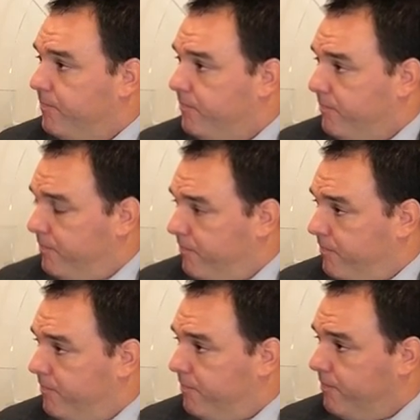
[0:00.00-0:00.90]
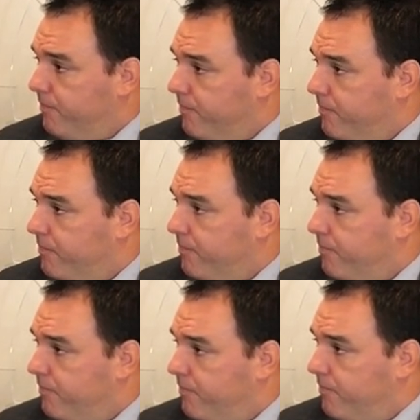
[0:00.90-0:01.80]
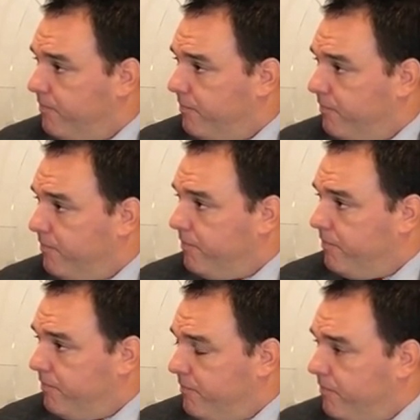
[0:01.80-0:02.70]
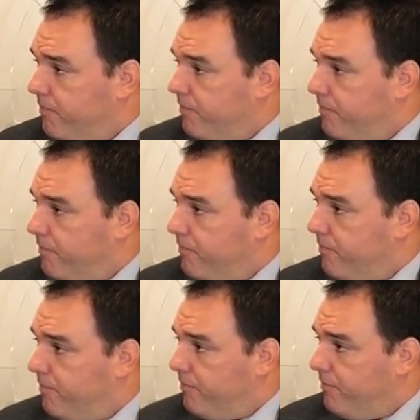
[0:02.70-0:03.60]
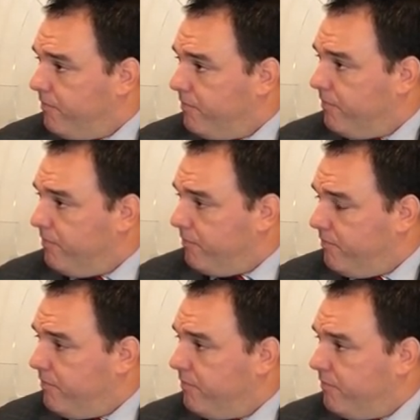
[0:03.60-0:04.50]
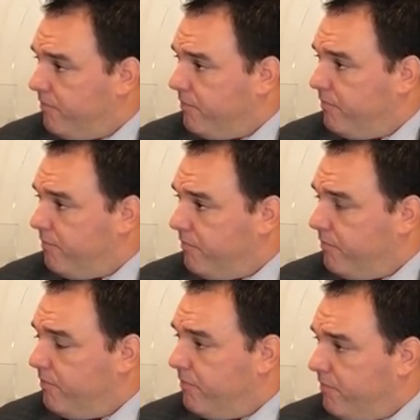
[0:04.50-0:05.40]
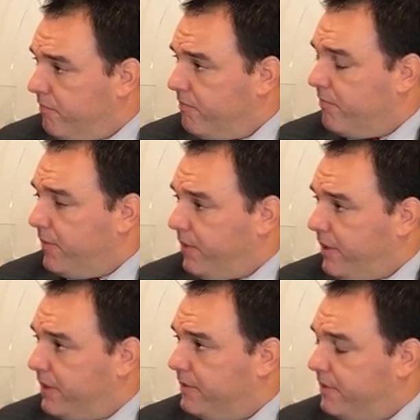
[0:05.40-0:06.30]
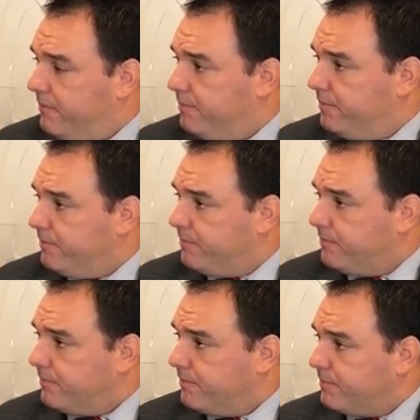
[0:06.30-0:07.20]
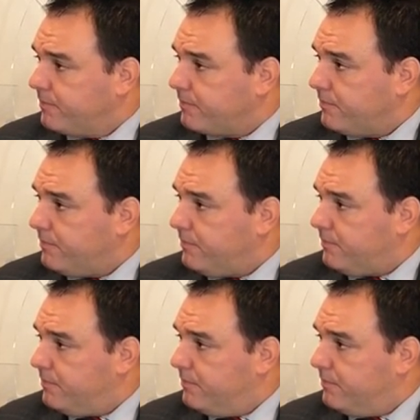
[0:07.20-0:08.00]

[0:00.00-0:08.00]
This person isn't speaking.